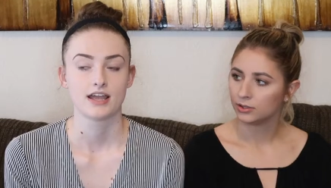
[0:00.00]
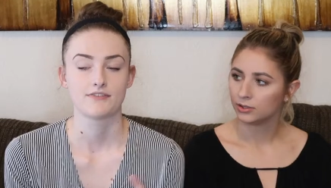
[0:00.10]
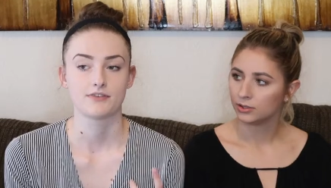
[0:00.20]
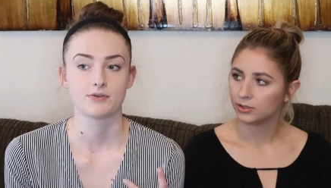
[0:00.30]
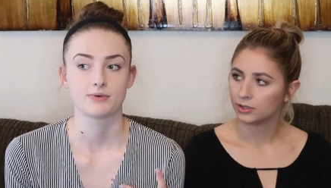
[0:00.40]

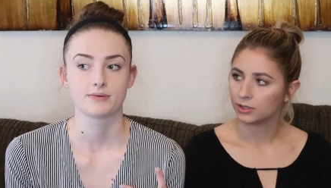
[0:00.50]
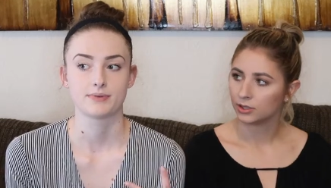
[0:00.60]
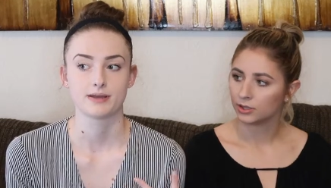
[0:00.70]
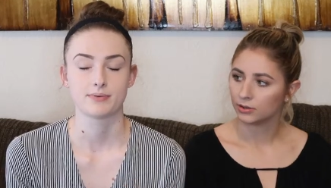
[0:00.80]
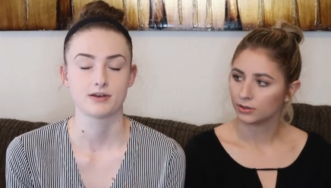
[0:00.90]
Speaker 1: if you
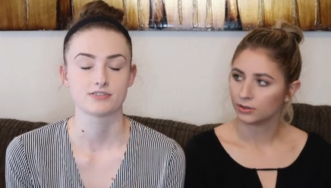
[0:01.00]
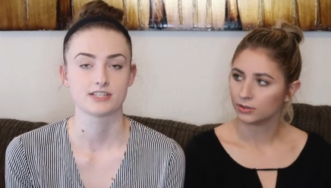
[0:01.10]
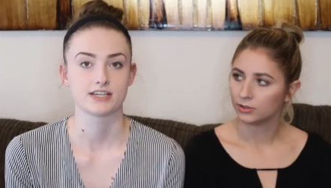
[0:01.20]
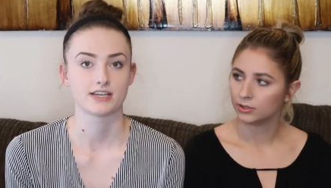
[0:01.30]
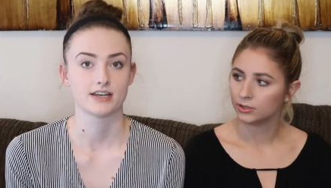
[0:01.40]
would be
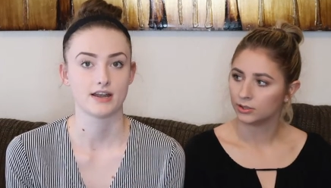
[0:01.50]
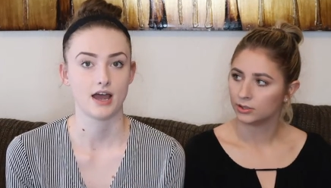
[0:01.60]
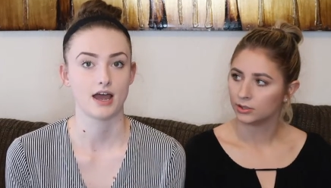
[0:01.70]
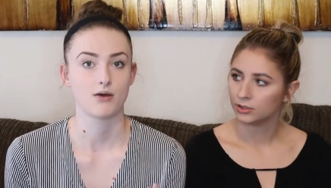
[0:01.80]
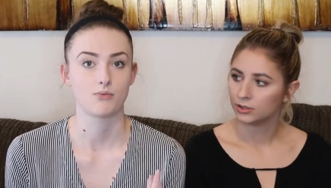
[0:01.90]
opposed to
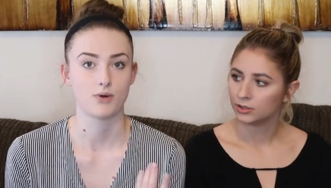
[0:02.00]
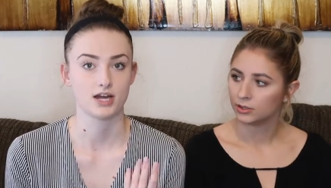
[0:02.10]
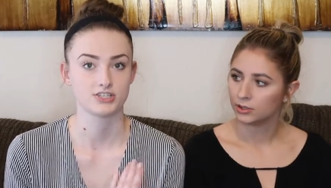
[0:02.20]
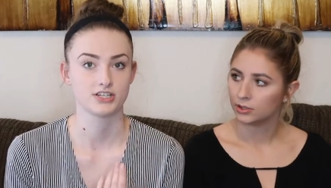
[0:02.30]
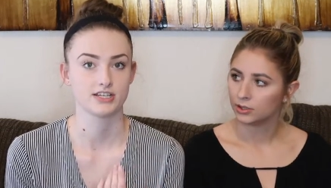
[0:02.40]

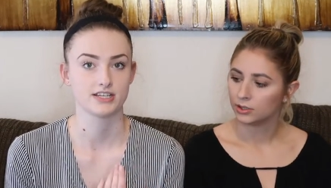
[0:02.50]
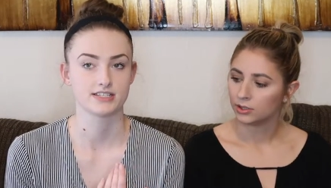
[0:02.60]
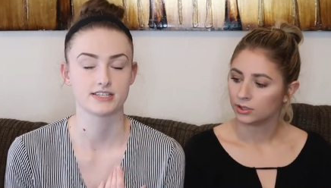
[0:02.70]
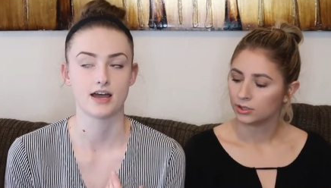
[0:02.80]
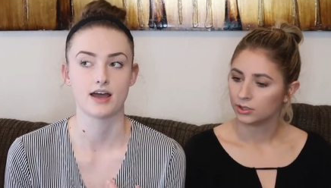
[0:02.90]

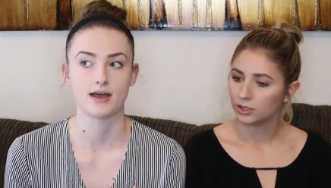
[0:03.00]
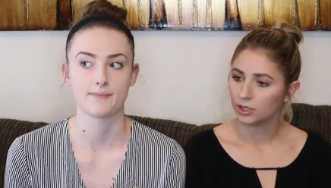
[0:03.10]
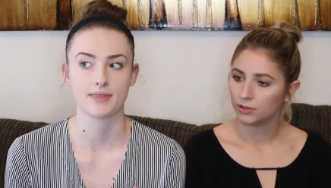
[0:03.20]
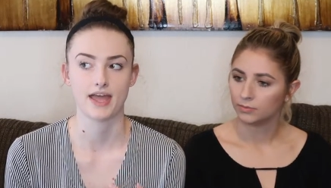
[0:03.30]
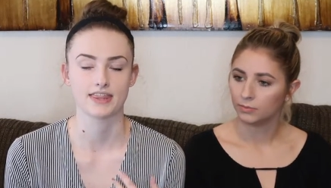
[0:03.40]
watches,
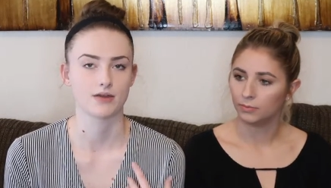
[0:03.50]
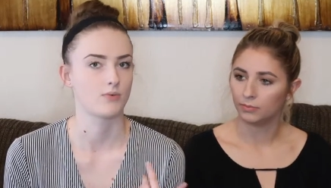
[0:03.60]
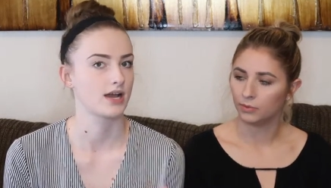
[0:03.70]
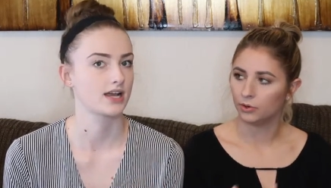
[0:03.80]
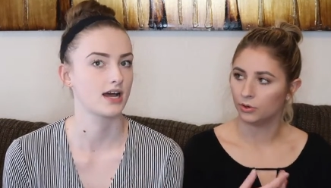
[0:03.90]
and
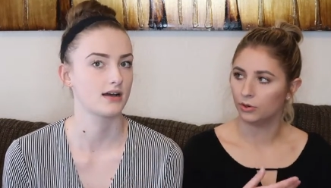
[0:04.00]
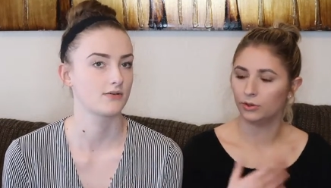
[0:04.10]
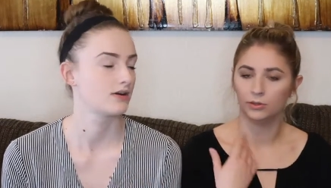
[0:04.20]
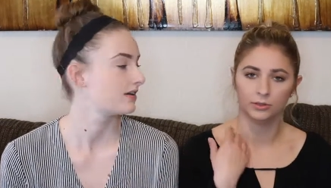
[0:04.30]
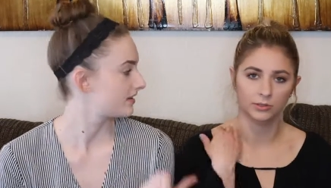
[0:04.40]
then what
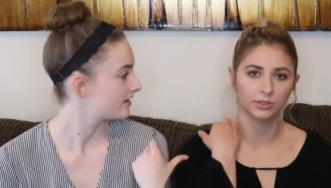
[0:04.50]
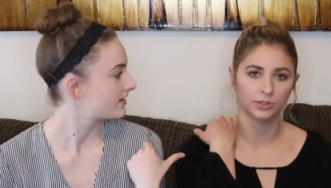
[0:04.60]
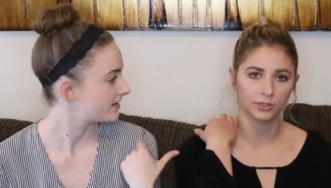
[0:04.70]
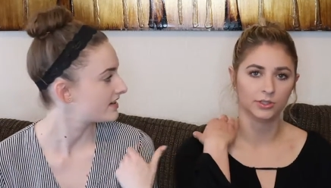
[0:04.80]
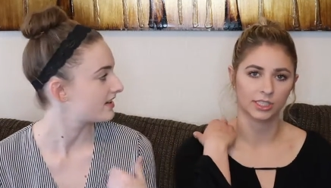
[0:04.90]

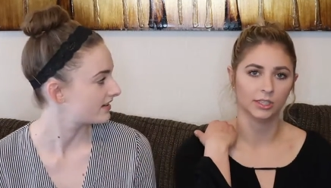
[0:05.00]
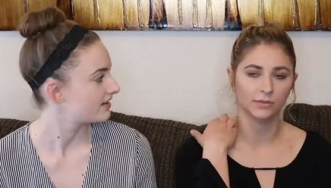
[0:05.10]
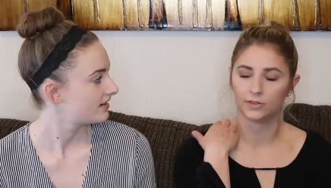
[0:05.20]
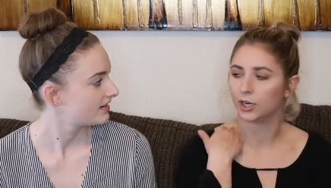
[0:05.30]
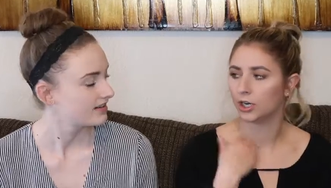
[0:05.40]
gold,
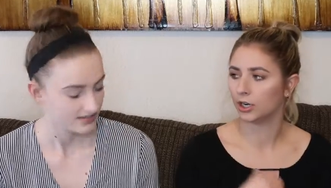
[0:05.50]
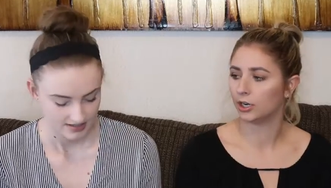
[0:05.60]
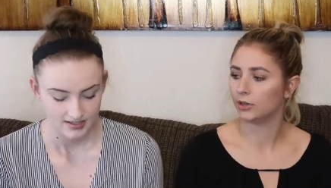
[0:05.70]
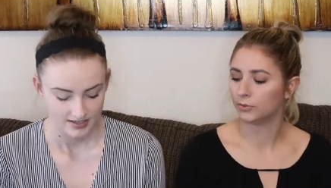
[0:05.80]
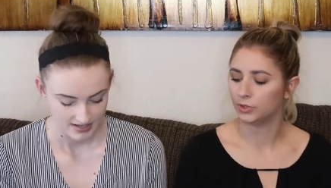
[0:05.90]

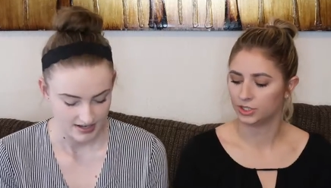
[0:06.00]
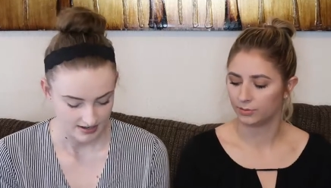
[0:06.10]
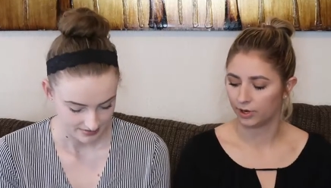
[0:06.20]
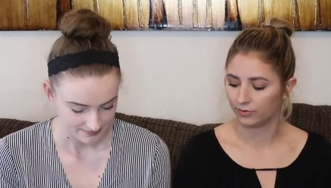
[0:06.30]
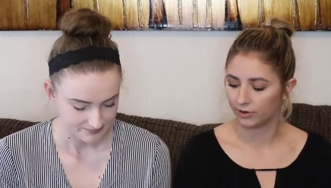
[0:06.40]
silver,
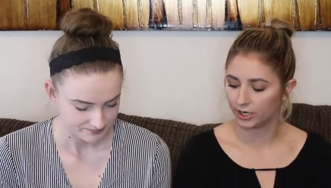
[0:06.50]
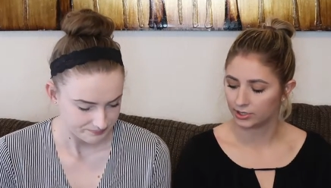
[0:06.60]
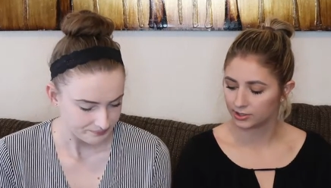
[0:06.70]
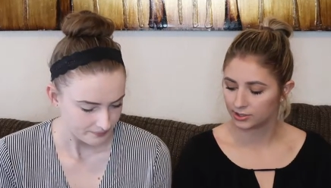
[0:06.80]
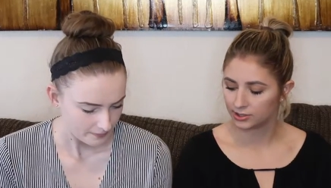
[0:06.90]
Speaker 2: what's your
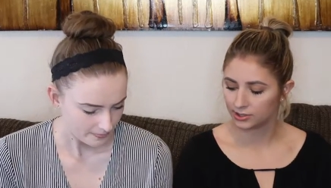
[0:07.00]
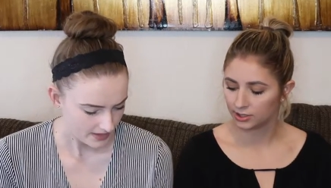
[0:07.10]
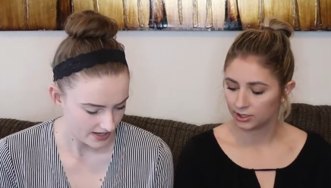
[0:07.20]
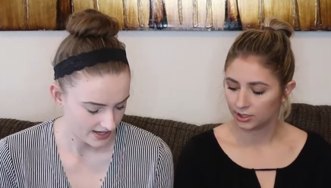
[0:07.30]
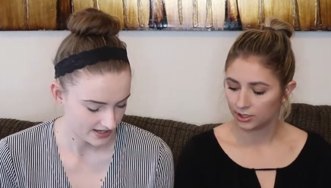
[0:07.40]

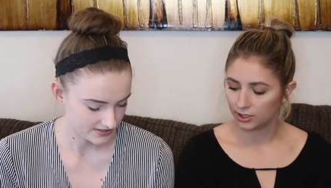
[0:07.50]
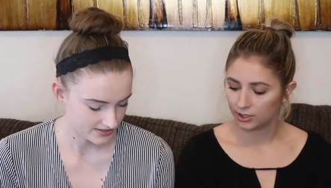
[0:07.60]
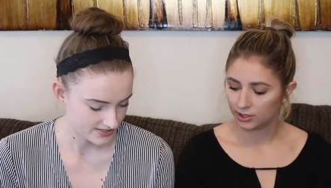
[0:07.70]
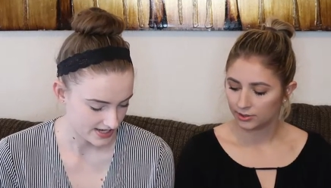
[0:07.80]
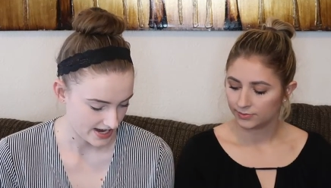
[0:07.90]
preference.
Speaker 1: And
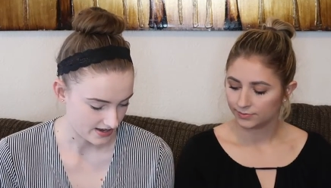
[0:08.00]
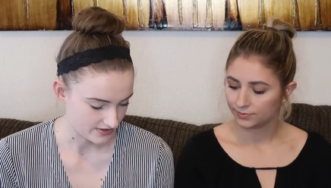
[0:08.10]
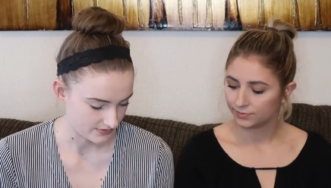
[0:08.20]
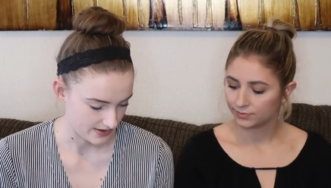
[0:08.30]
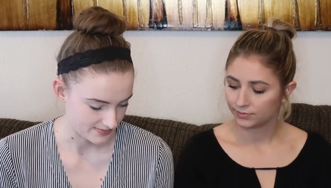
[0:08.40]
it looks
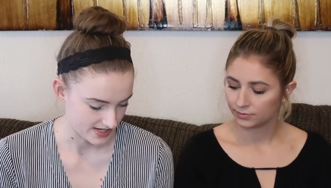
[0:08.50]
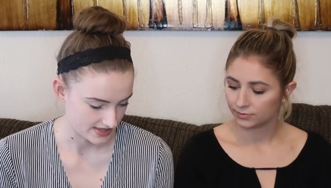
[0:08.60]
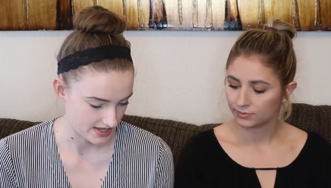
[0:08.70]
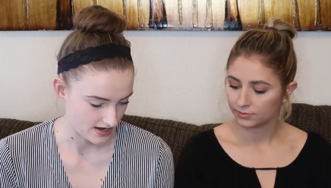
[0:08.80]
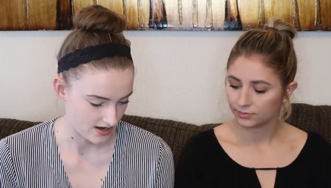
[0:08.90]
like on the
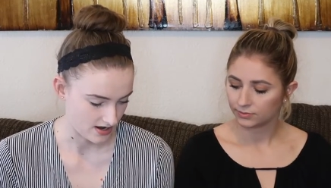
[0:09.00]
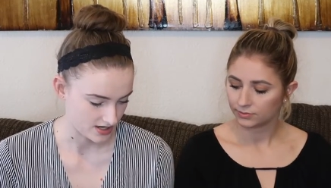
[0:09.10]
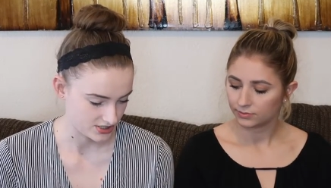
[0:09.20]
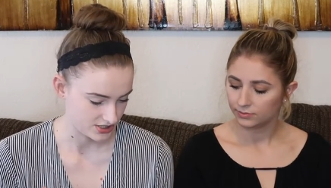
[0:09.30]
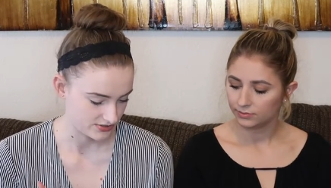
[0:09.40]
website there
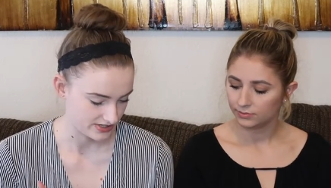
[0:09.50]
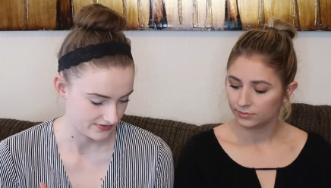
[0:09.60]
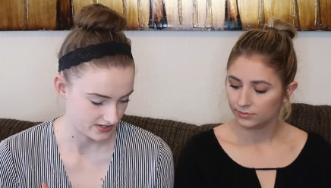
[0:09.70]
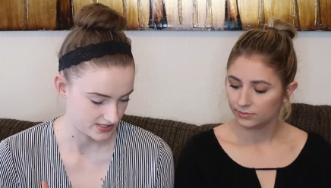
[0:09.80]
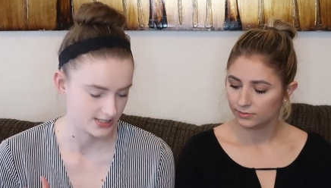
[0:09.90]
are two
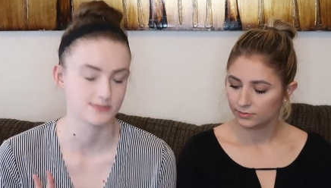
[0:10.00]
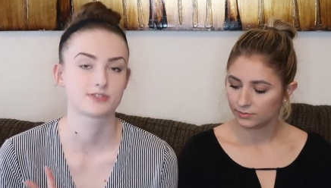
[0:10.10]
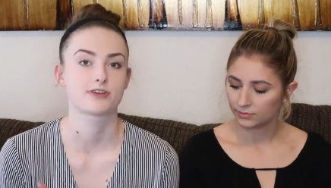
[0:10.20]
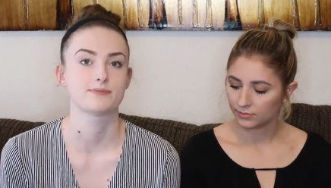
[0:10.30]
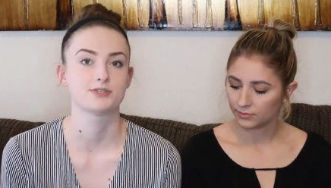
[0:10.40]
different
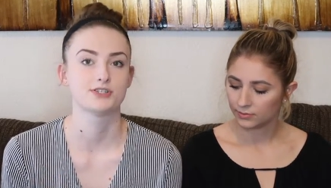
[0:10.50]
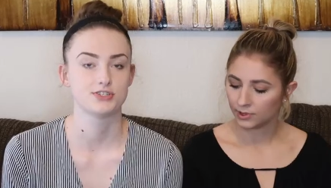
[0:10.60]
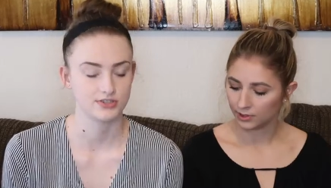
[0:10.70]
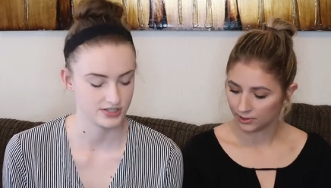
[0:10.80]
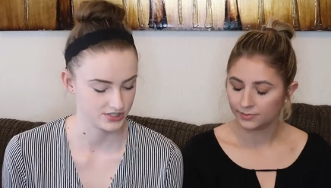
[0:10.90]

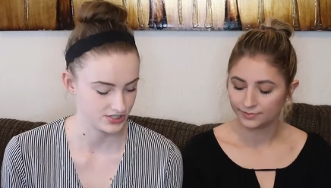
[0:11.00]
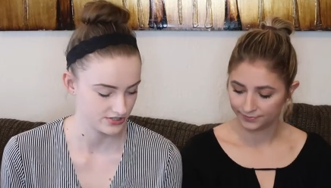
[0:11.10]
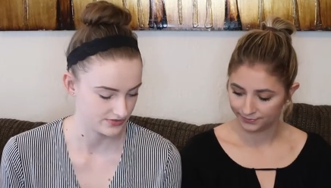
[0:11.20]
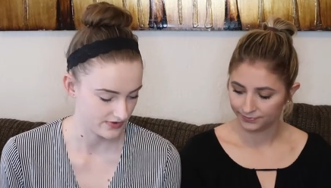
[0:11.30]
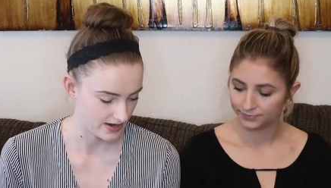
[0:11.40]
subscriptions you can
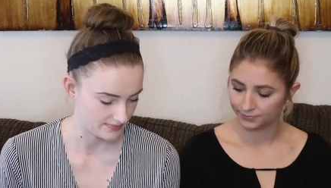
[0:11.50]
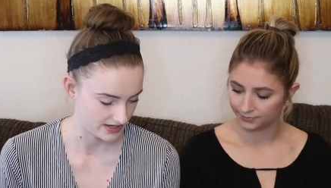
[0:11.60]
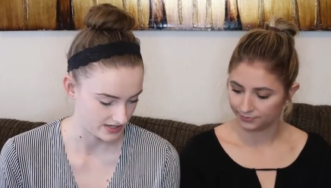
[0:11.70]
choose from.